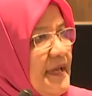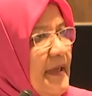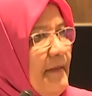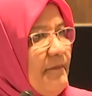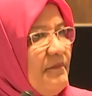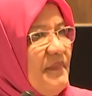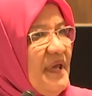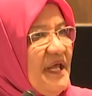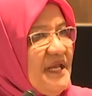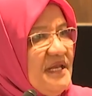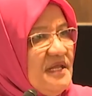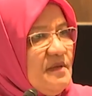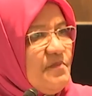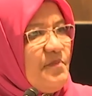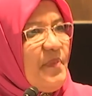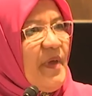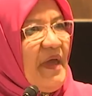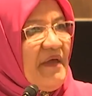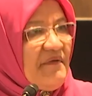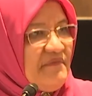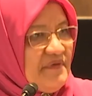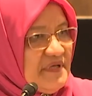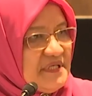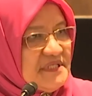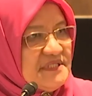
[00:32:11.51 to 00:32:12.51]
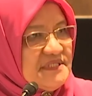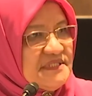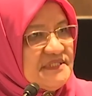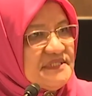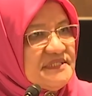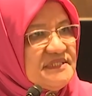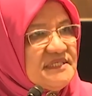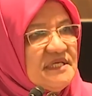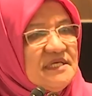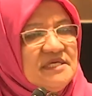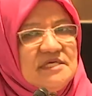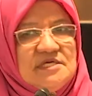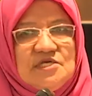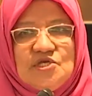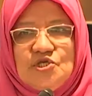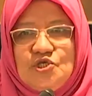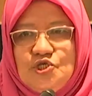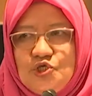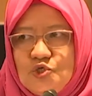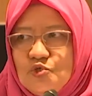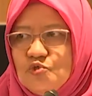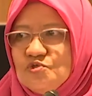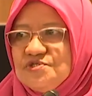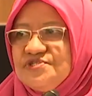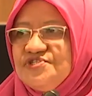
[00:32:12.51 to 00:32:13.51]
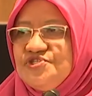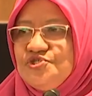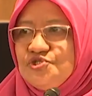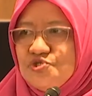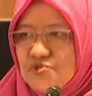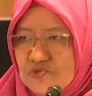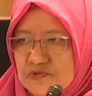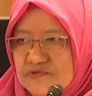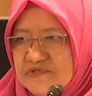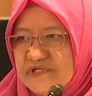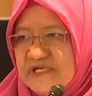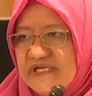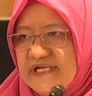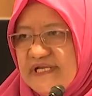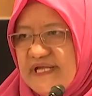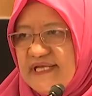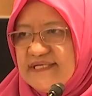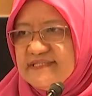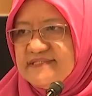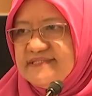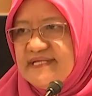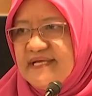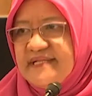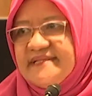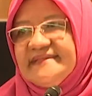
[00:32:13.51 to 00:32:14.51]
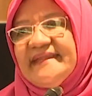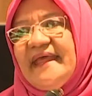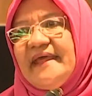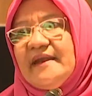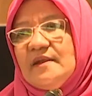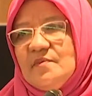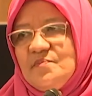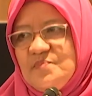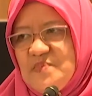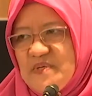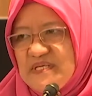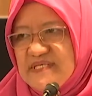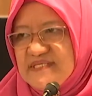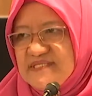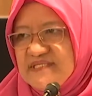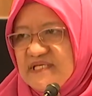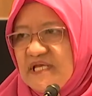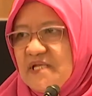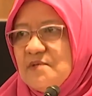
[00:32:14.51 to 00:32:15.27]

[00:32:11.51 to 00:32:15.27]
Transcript: Many parents use children as their therapists,